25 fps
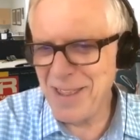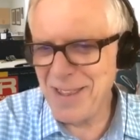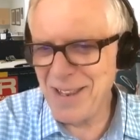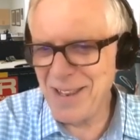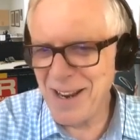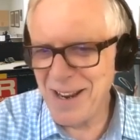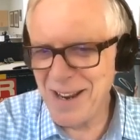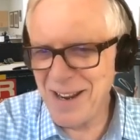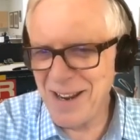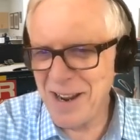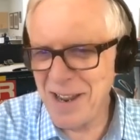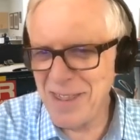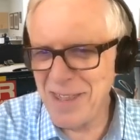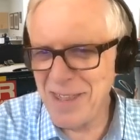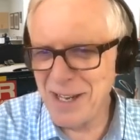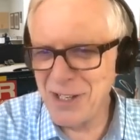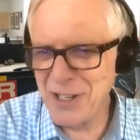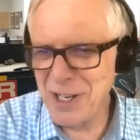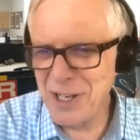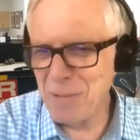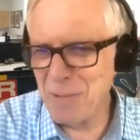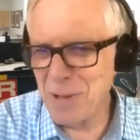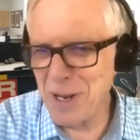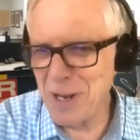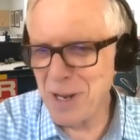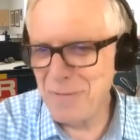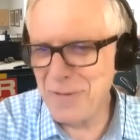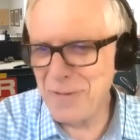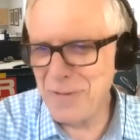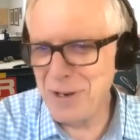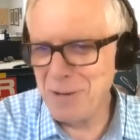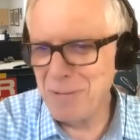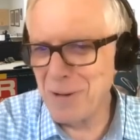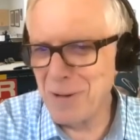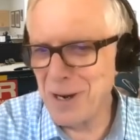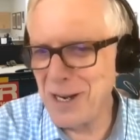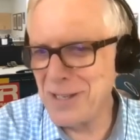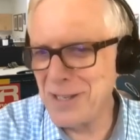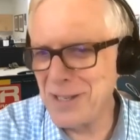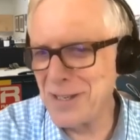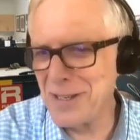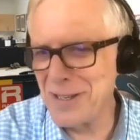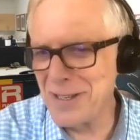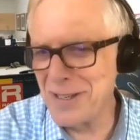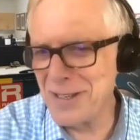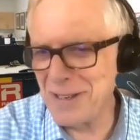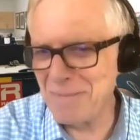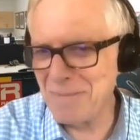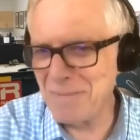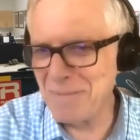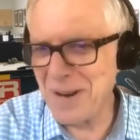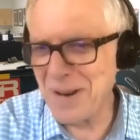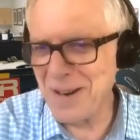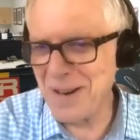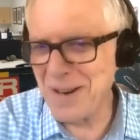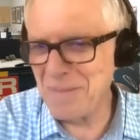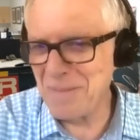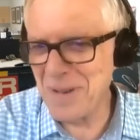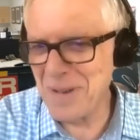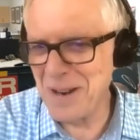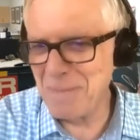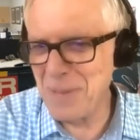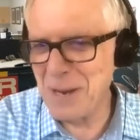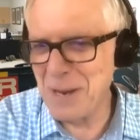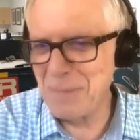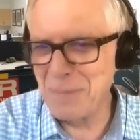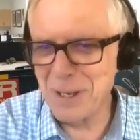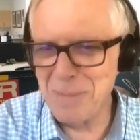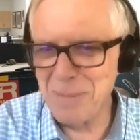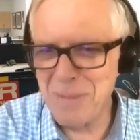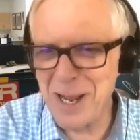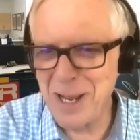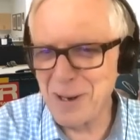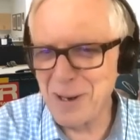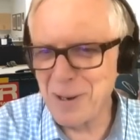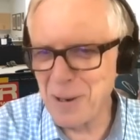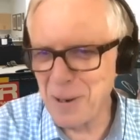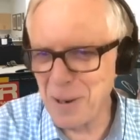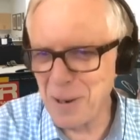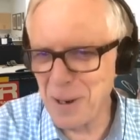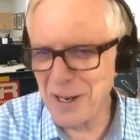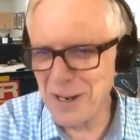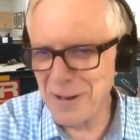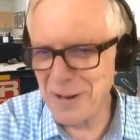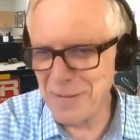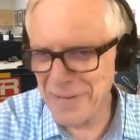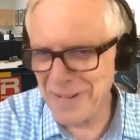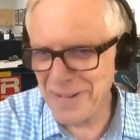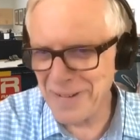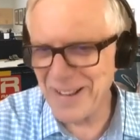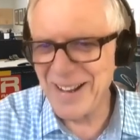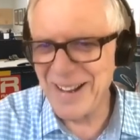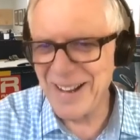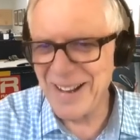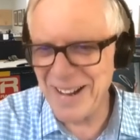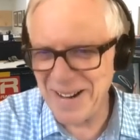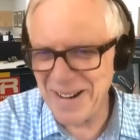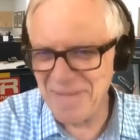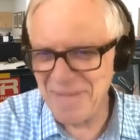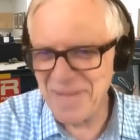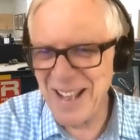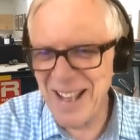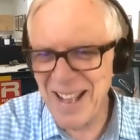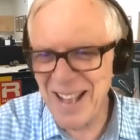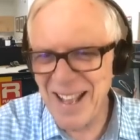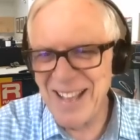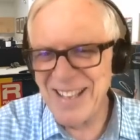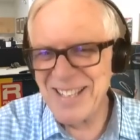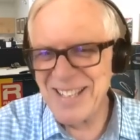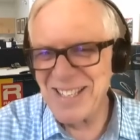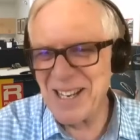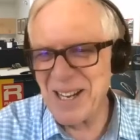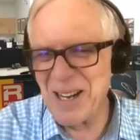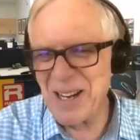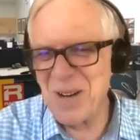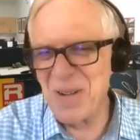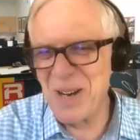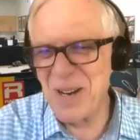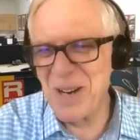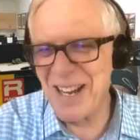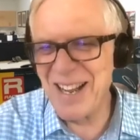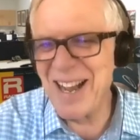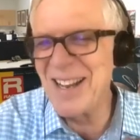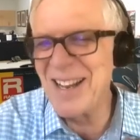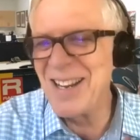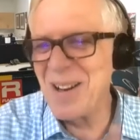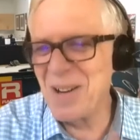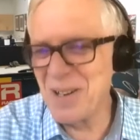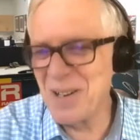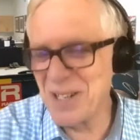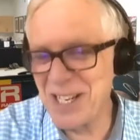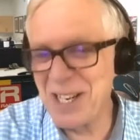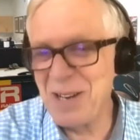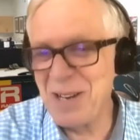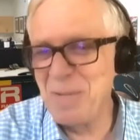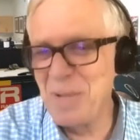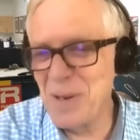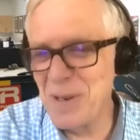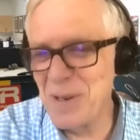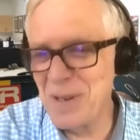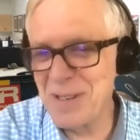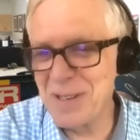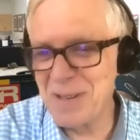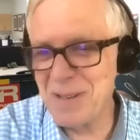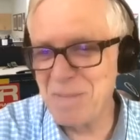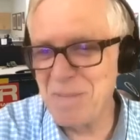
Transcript: I think she won a few races that people might have heard of. So I know she was,